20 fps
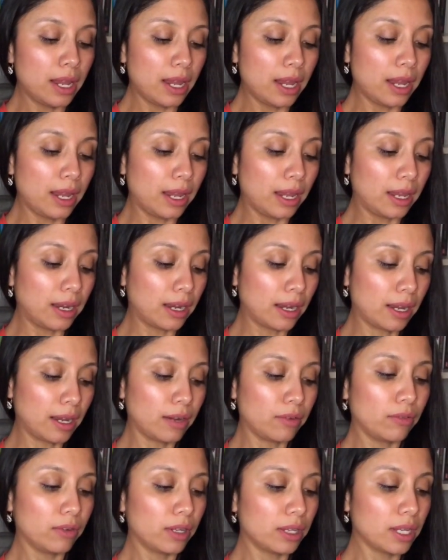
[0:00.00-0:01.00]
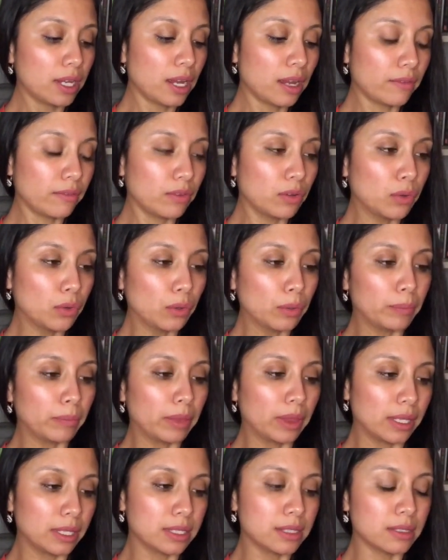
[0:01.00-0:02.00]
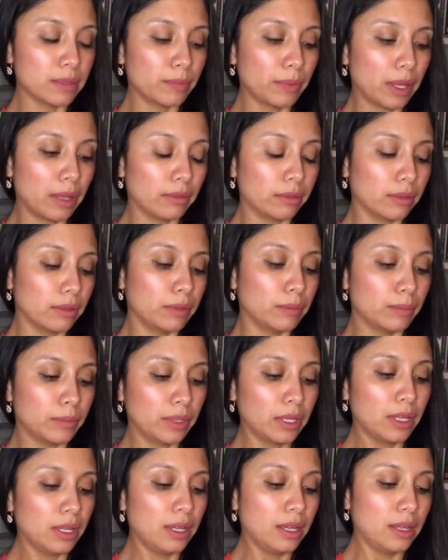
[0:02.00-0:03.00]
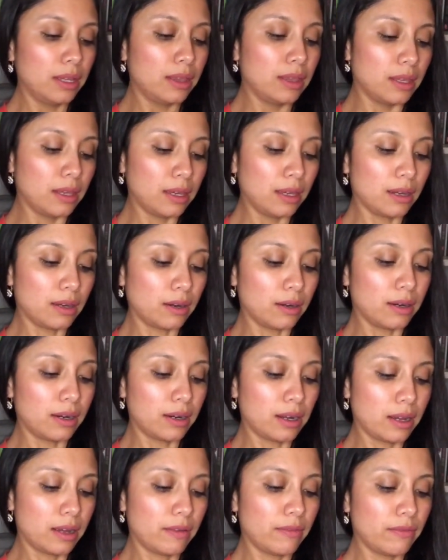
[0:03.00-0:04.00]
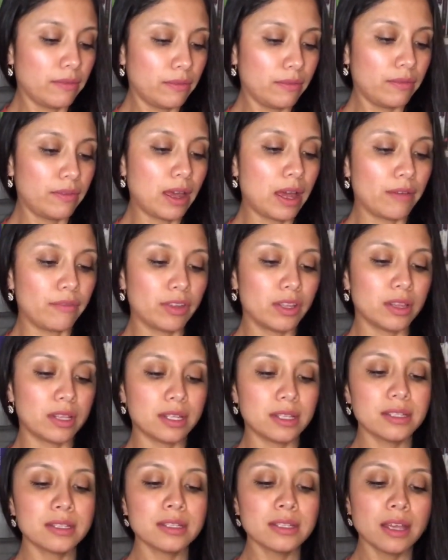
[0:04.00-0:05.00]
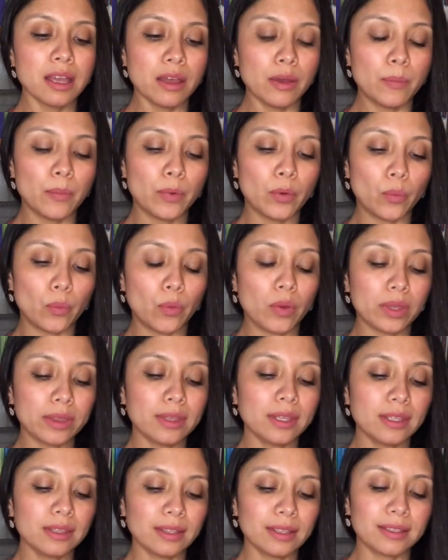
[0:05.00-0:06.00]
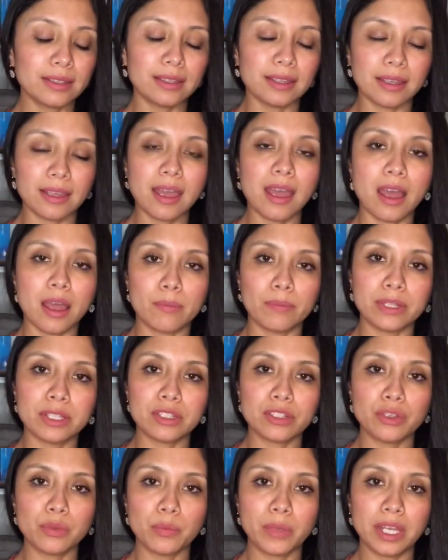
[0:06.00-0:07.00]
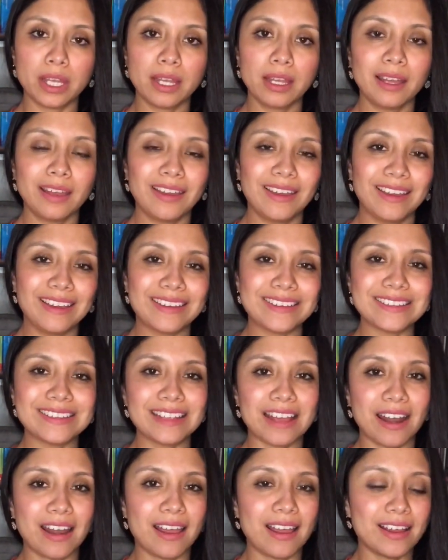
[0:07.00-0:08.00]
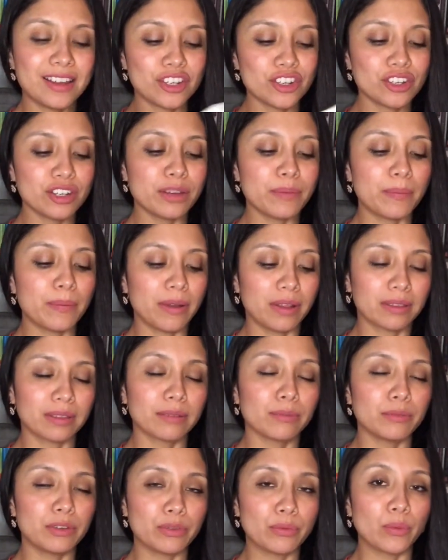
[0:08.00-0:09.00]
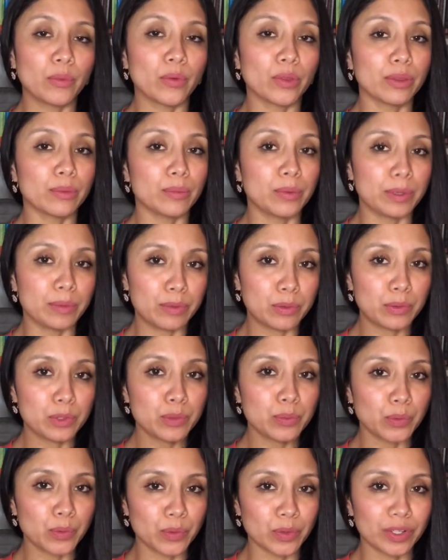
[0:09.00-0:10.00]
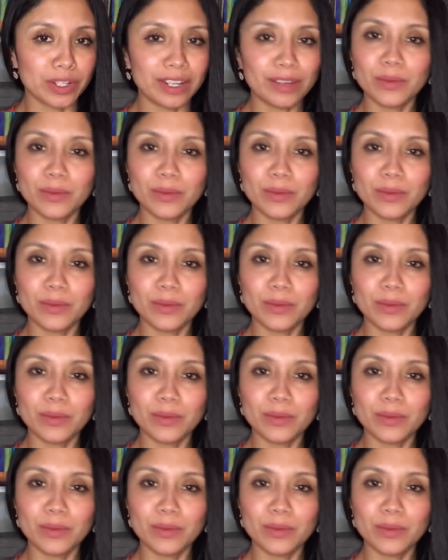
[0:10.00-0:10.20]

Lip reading: and I really have no complaints about them. They are fabulous. But one thing that happened to me is that I actually bought them before the baby was born. I